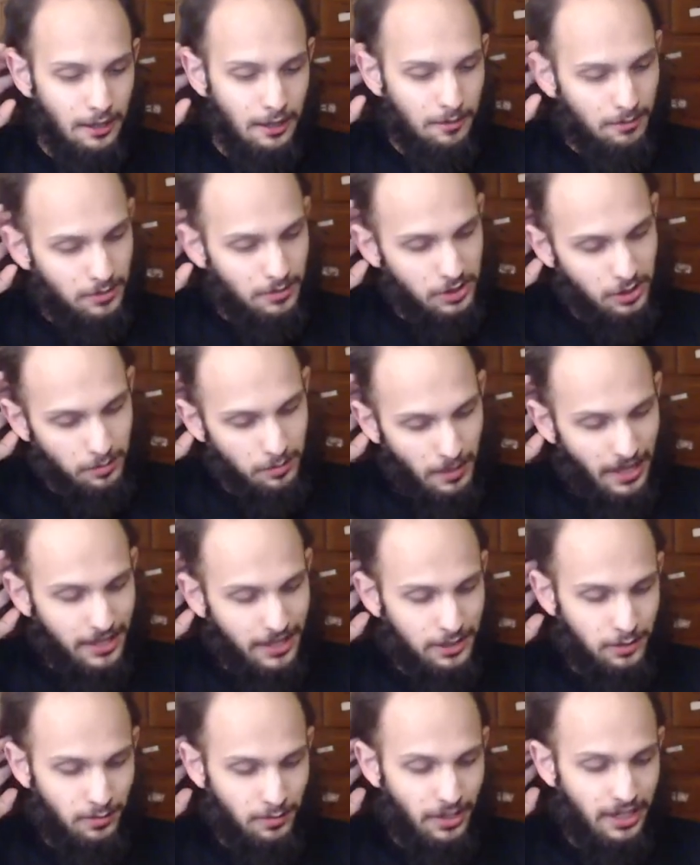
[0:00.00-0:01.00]
But
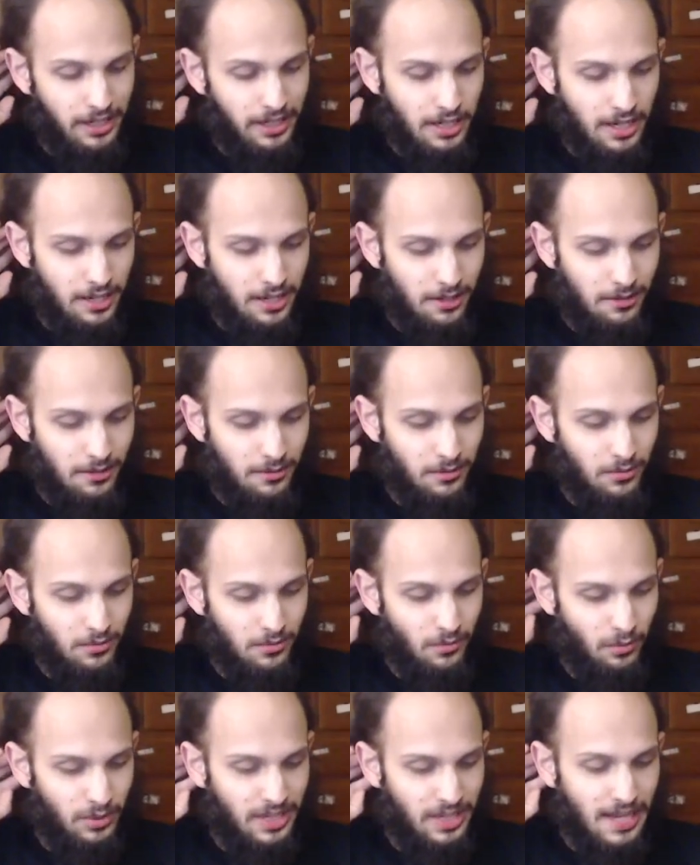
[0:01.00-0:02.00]
Spock's right, Hal.
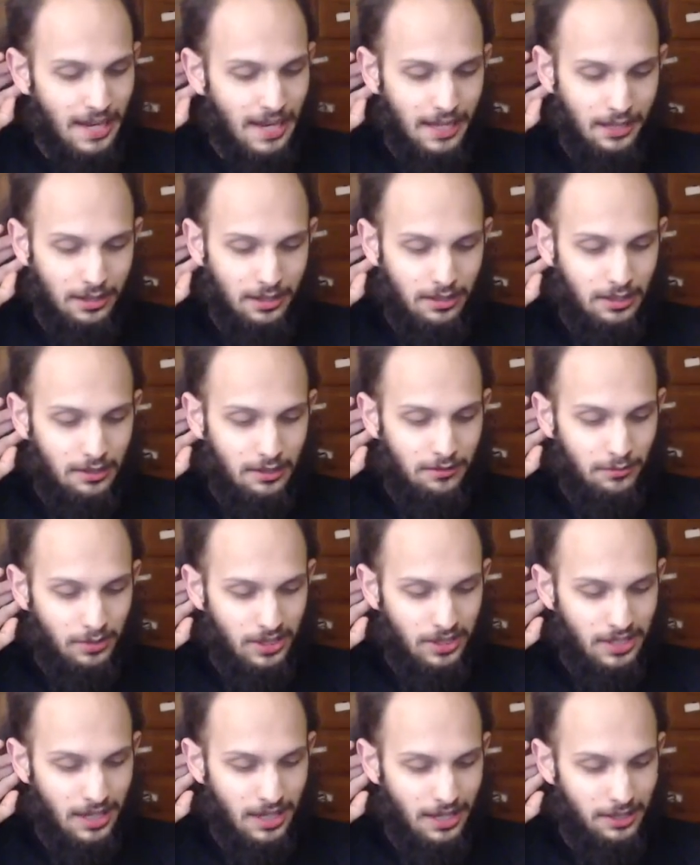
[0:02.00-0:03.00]
We can't leave
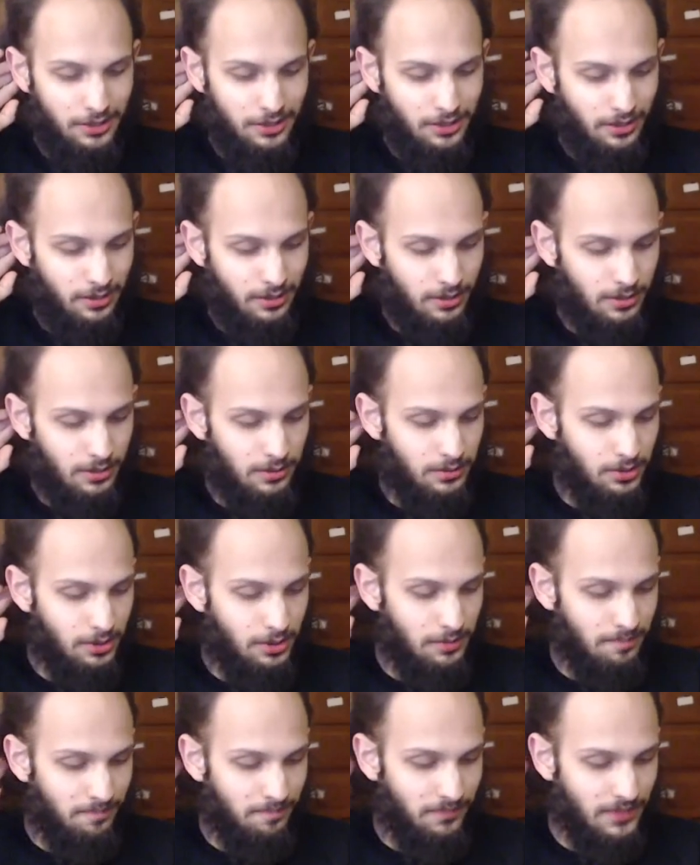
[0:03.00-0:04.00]
when Khan's on the loose.